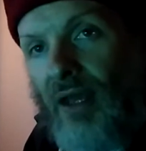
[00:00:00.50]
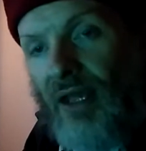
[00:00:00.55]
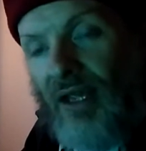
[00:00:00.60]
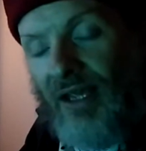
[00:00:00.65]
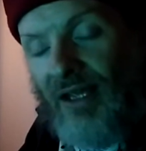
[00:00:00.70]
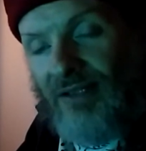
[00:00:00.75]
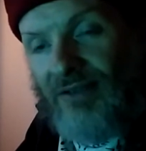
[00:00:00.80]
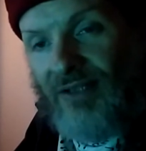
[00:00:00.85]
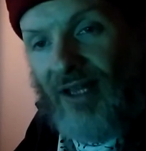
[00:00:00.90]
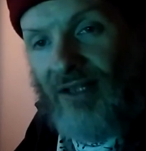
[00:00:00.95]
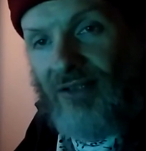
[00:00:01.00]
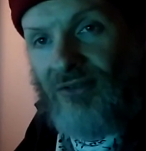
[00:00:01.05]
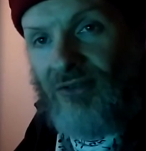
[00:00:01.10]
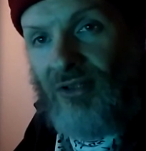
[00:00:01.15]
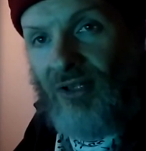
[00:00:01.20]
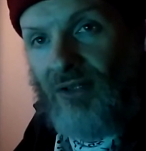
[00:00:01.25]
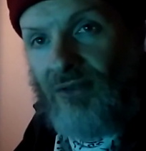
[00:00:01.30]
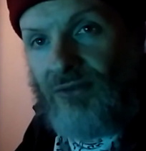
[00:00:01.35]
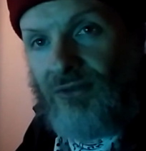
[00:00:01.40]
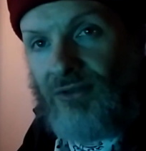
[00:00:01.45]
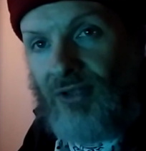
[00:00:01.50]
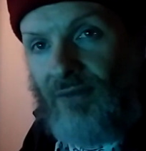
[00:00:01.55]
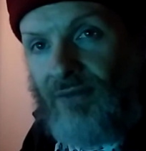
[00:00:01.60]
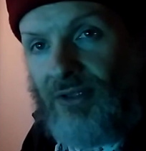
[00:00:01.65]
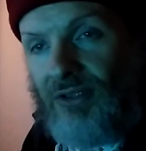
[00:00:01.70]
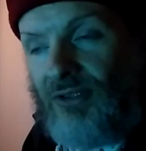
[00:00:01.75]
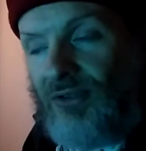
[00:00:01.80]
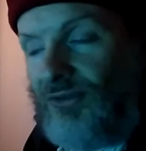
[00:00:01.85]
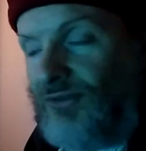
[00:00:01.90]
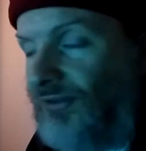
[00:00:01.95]
In
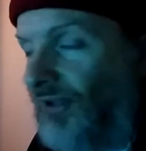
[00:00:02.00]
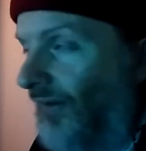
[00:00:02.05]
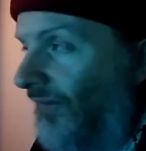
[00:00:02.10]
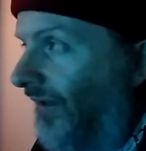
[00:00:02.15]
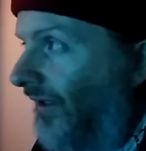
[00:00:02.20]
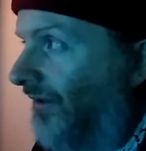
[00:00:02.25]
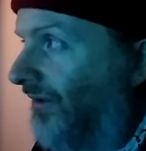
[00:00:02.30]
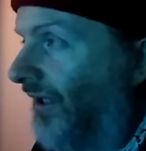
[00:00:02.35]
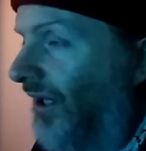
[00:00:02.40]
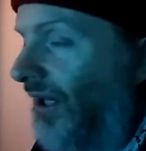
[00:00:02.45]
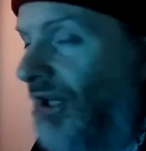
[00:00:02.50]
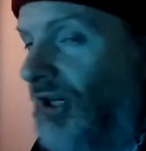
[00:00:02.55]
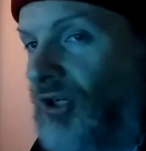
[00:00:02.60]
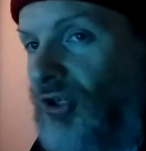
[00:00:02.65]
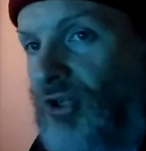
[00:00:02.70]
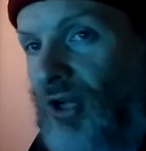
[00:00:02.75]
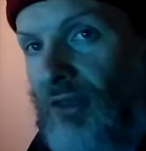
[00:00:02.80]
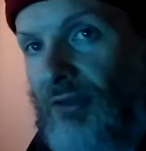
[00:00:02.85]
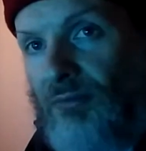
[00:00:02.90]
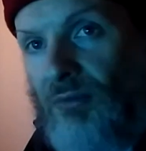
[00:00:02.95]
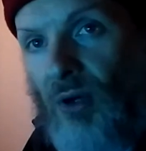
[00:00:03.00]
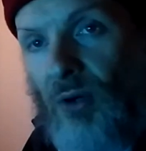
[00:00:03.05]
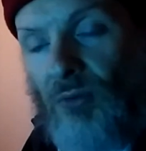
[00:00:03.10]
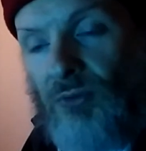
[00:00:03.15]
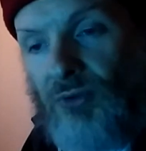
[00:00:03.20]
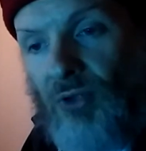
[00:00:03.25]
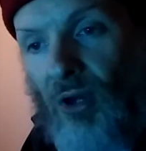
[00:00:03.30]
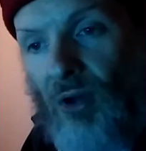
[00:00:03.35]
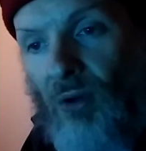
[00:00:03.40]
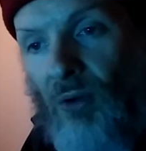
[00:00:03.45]
1977, Jethro
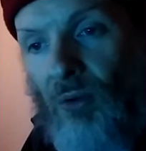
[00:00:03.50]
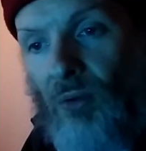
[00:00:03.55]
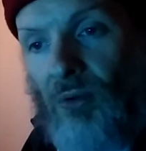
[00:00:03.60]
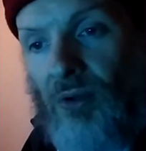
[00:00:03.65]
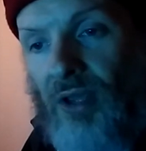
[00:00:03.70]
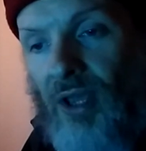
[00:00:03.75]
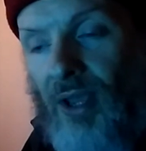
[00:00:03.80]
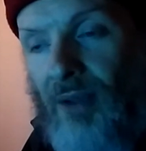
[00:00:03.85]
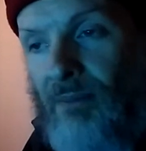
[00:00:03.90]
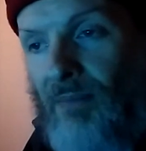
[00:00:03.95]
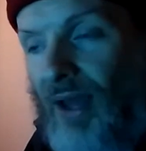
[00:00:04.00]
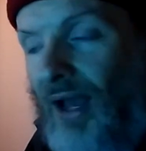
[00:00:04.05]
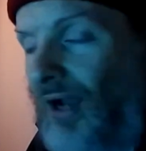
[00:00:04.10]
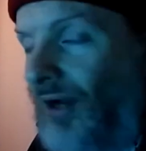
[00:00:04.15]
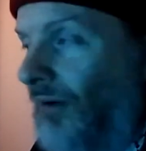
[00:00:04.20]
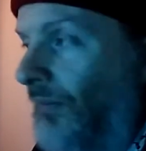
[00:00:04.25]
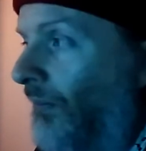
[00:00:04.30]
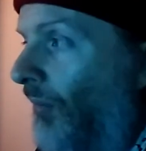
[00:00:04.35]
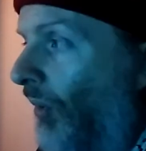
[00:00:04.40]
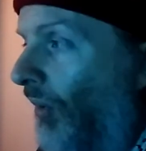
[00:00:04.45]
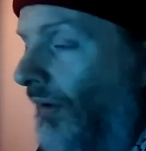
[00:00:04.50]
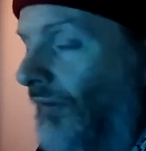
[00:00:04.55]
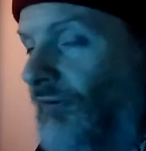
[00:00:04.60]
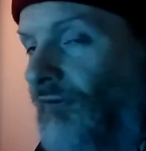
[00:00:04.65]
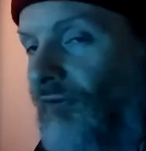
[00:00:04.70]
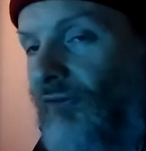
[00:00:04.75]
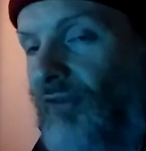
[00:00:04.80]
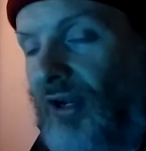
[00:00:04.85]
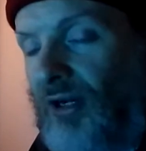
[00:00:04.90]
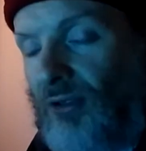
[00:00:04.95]
Tull came back more
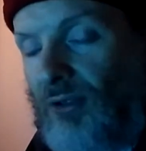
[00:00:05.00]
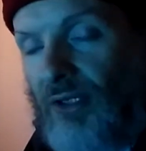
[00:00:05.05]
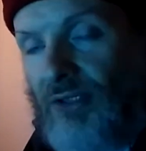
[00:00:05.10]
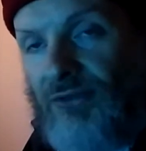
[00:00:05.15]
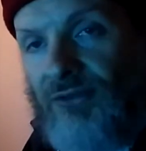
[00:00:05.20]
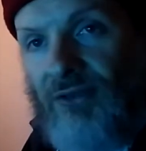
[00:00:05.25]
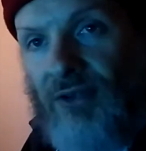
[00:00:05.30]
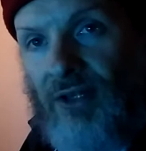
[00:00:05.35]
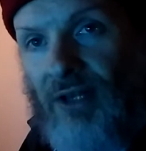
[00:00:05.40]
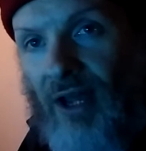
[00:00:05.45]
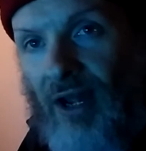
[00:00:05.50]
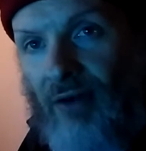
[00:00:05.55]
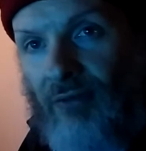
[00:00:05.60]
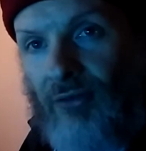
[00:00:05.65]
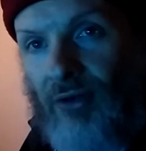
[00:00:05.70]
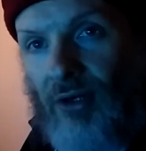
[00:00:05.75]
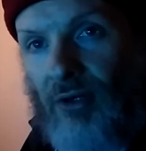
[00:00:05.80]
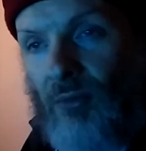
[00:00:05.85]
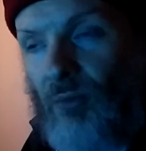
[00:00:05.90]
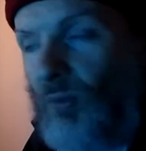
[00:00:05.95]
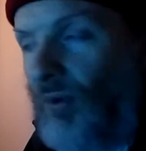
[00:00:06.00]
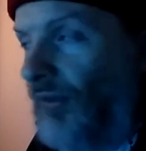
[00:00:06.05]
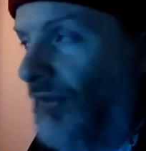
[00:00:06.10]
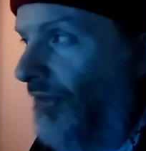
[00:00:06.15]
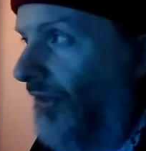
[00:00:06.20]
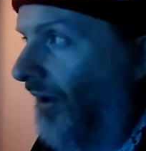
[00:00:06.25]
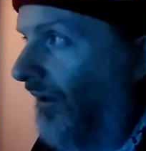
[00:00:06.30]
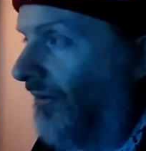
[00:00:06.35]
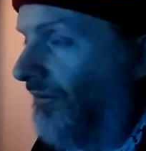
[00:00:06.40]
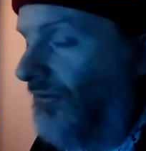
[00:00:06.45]
vigorous than ever
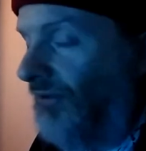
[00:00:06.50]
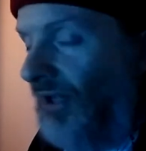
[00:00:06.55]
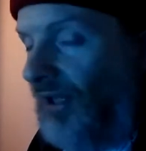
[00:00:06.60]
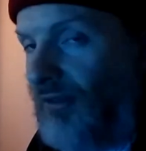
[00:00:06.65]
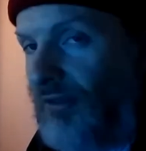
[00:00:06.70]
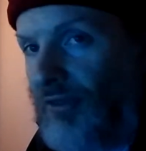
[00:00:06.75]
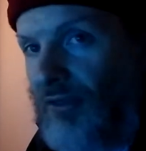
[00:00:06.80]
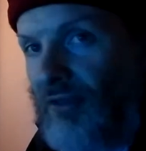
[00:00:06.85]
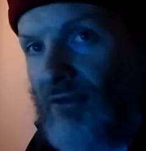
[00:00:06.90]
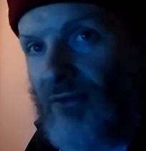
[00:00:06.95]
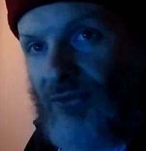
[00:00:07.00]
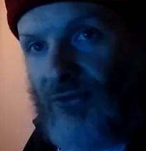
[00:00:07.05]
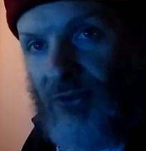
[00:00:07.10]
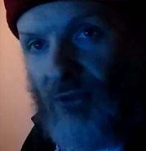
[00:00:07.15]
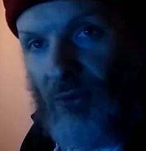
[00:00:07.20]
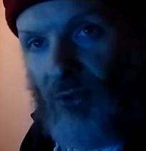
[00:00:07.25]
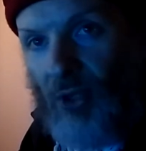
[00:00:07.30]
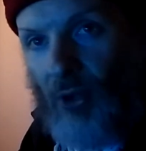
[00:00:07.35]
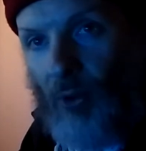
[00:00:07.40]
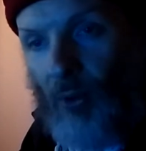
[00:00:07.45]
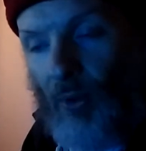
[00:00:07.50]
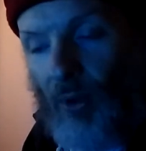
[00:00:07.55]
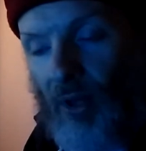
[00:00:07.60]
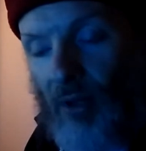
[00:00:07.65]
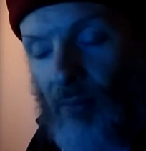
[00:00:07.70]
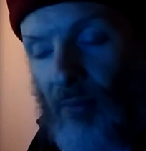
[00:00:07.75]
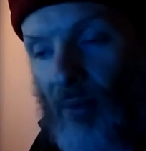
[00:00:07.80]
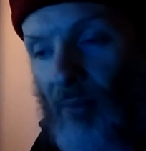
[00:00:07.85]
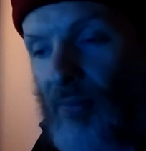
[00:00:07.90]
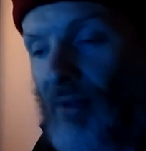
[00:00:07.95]
with their 10th studio
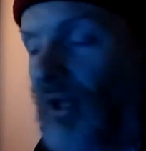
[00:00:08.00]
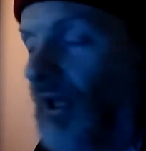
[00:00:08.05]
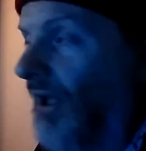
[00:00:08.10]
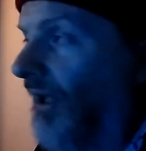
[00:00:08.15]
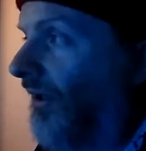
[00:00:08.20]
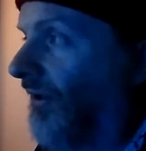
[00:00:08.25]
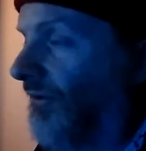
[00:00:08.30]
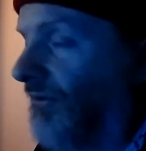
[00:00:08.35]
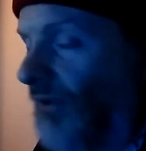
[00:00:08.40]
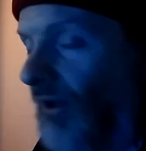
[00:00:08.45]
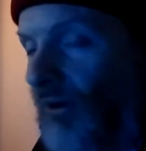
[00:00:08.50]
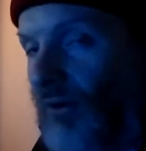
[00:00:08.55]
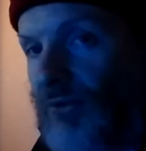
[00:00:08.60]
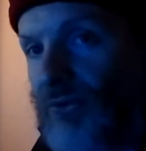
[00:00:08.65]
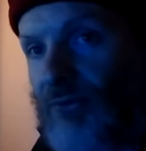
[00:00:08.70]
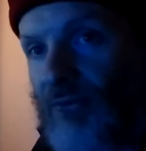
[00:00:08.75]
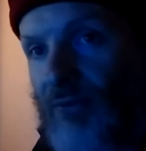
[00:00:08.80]
album, Songs